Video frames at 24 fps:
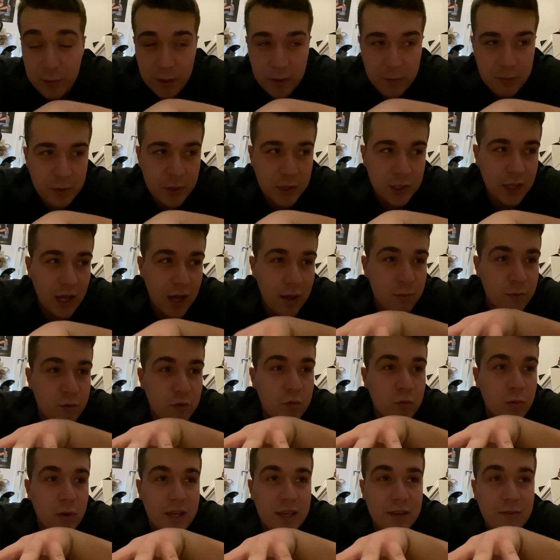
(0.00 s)
people. I'm
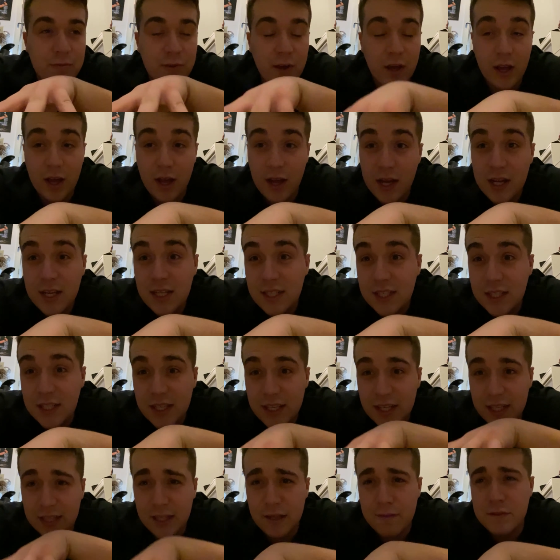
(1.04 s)
just working for her
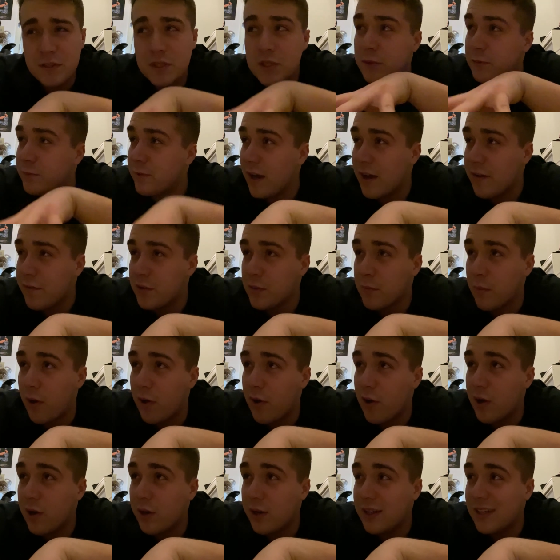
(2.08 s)
11 till 5
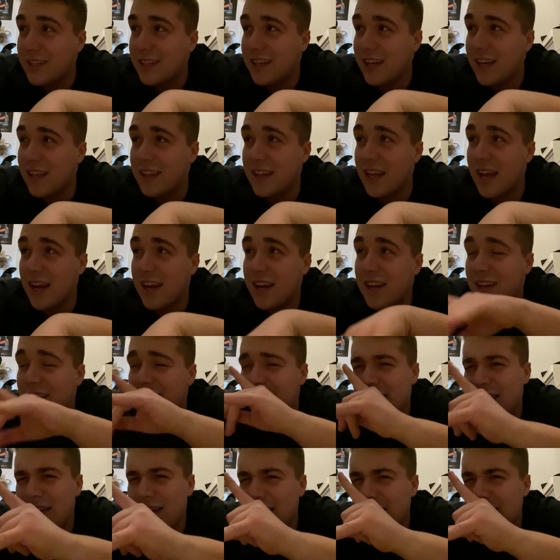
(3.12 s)
tomorrow, and then
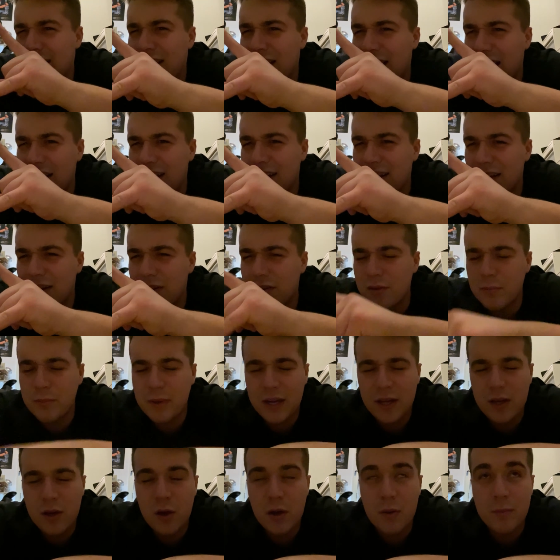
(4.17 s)
I can go
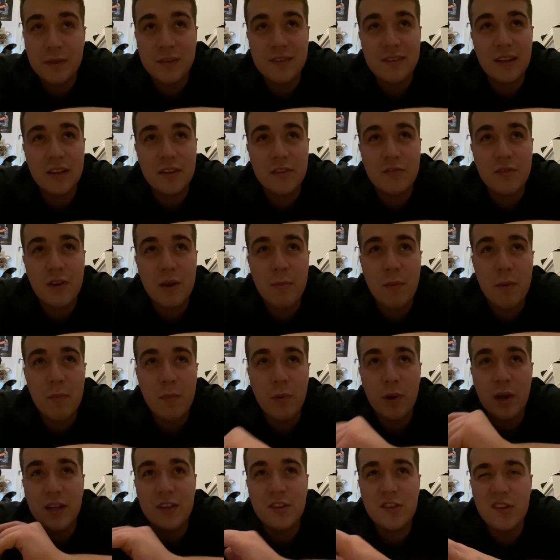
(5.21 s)
back home and start streaming.
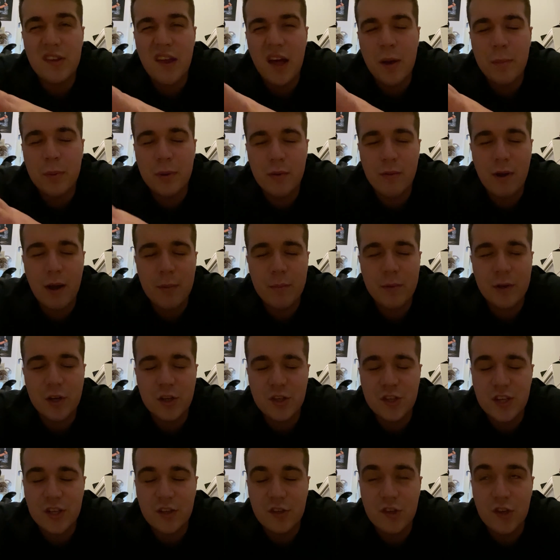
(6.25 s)
But it's just helping her out
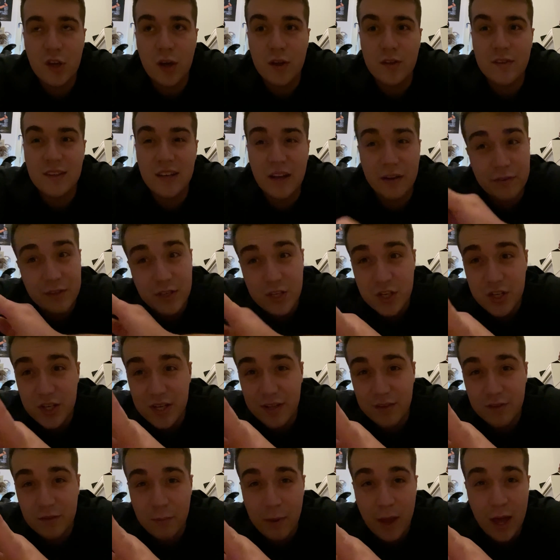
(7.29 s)
because she's short staffed and she
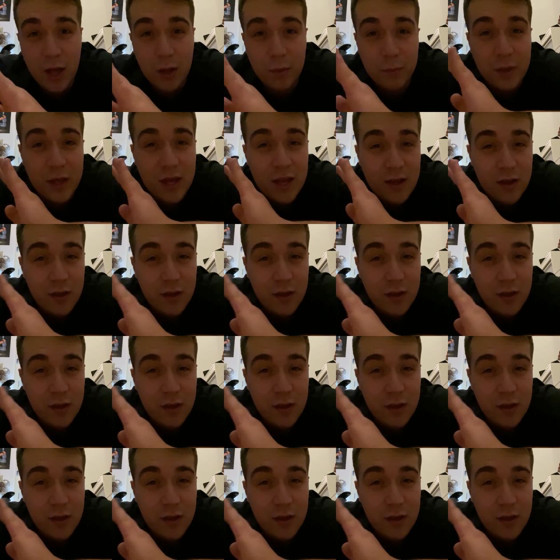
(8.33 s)
needs some help.